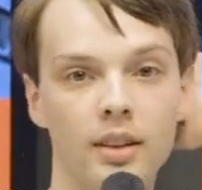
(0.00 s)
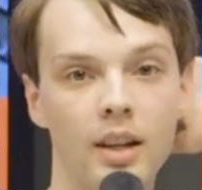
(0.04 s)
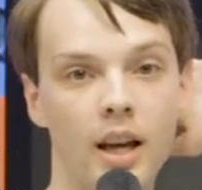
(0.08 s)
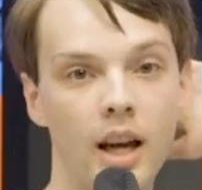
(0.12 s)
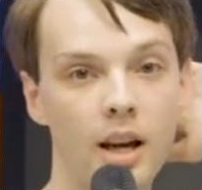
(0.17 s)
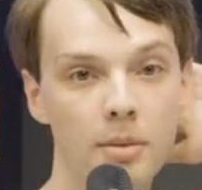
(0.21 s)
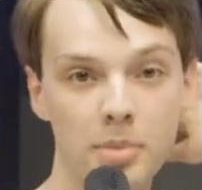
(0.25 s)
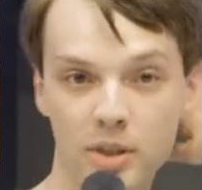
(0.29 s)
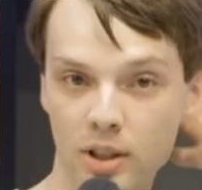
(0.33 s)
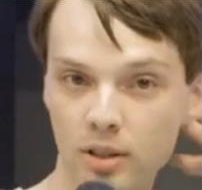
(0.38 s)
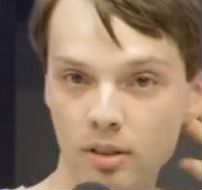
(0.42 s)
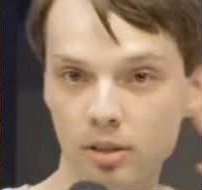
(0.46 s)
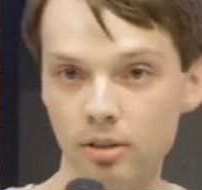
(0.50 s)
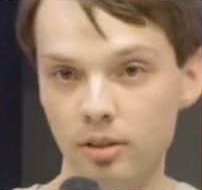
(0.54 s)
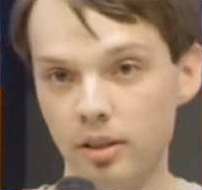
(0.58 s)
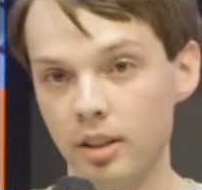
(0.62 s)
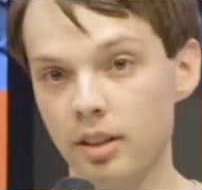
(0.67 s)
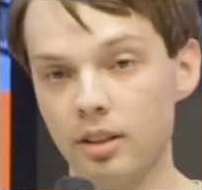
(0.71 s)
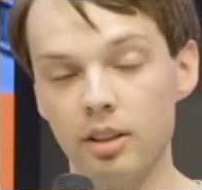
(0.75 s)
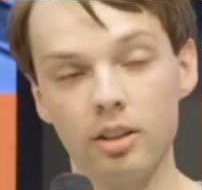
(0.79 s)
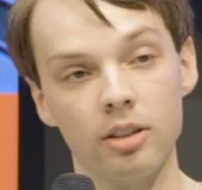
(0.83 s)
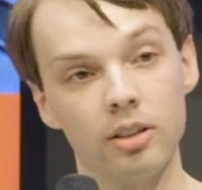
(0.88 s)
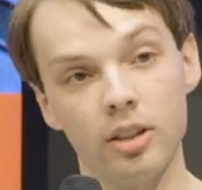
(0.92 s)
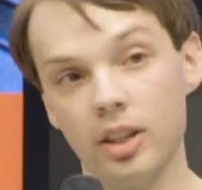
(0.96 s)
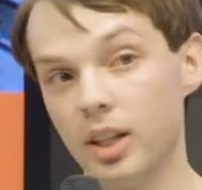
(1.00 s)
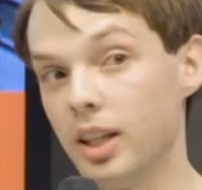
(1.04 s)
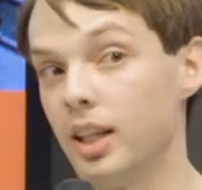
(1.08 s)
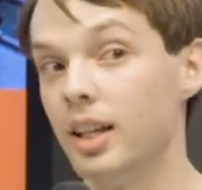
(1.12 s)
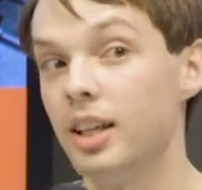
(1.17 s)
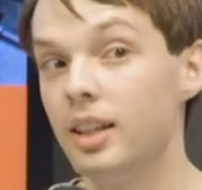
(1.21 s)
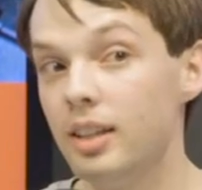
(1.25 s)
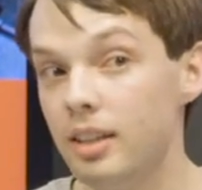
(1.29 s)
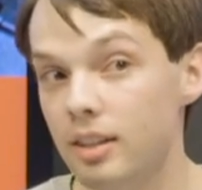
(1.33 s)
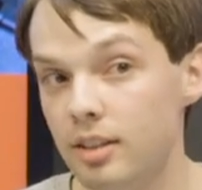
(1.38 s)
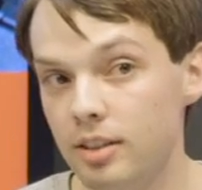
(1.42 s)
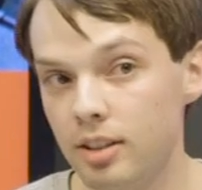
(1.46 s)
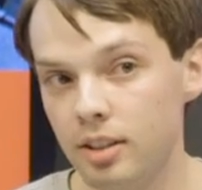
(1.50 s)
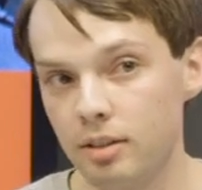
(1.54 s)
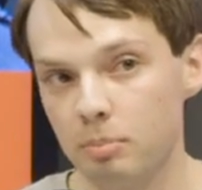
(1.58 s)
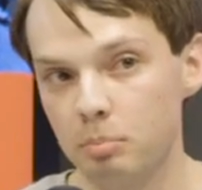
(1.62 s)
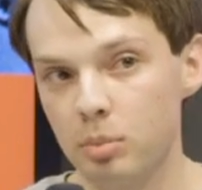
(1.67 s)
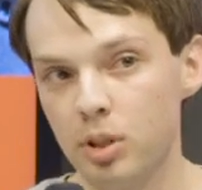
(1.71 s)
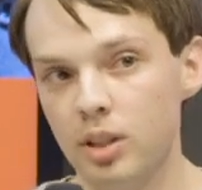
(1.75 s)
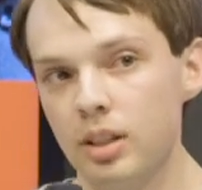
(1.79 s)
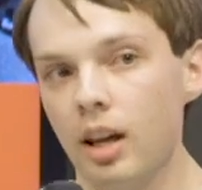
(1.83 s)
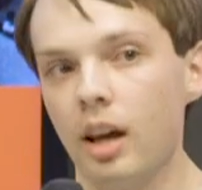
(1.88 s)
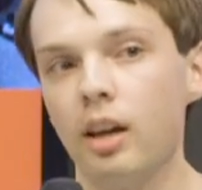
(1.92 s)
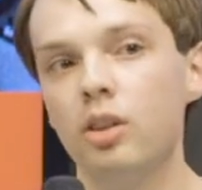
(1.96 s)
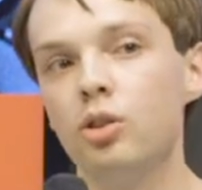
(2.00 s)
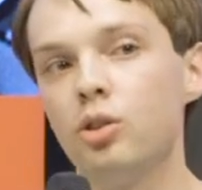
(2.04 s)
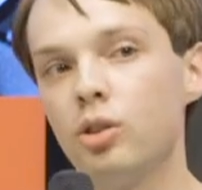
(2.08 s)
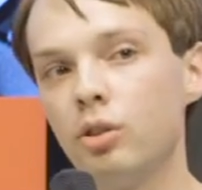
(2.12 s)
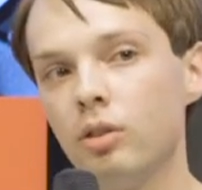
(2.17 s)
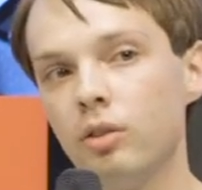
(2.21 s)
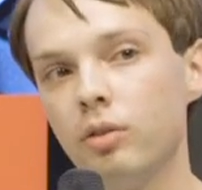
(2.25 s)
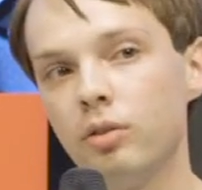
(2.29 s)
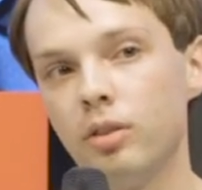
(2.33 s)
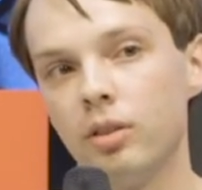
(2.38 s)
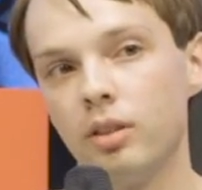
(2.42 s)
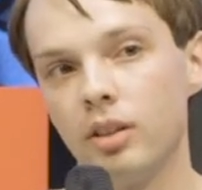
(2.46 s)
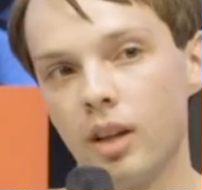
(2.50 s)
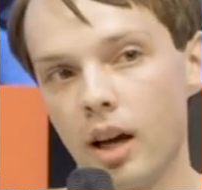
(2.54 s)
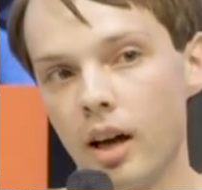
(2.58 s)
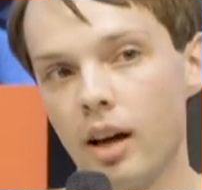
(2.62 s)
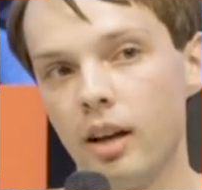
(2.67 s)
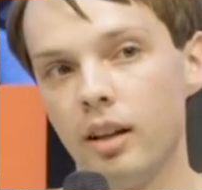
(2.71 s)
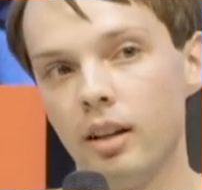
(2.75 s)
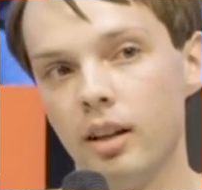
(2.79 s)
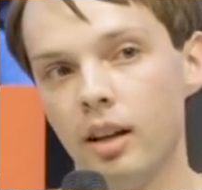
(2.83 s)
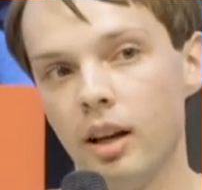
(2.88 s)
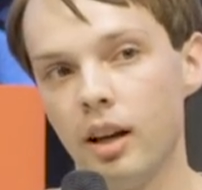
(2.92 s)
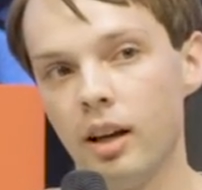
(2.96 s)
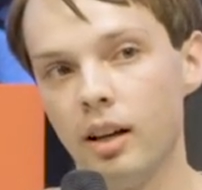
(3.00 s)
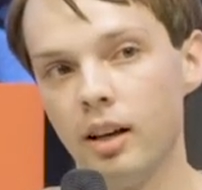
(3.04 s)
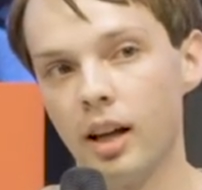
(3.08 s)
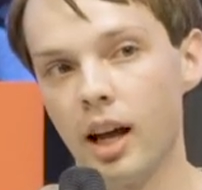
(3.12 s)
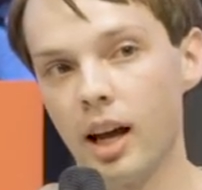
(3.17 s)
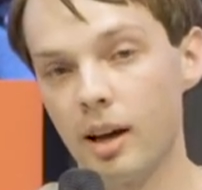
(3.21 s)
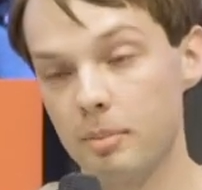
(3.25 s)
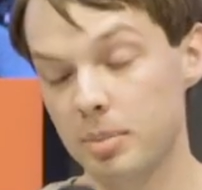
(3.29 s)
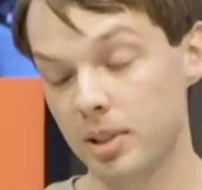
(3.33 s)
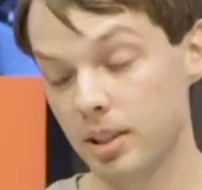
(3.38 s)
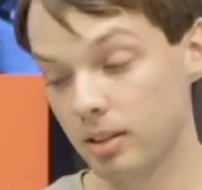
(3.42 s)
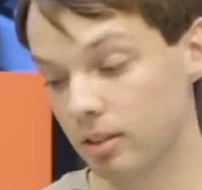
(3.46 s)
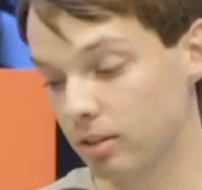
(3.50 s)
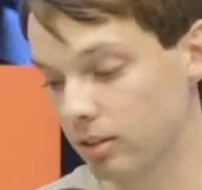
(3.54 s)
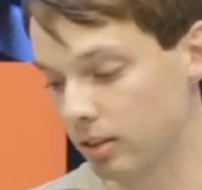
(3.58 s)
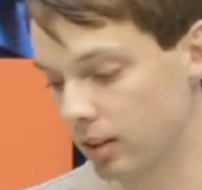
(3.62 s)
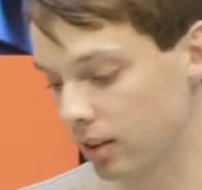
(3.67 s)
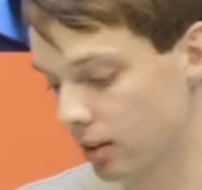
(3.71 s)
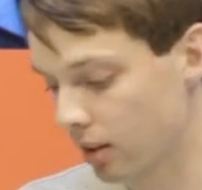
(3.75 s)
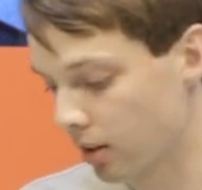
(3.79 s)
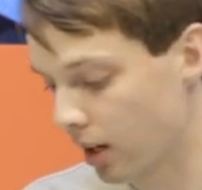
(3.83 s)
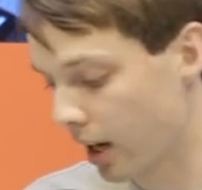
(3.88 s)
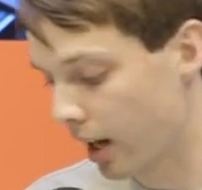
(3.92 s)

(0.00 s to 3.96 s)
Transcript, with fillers: absolutely there is potential for that. And absolutely there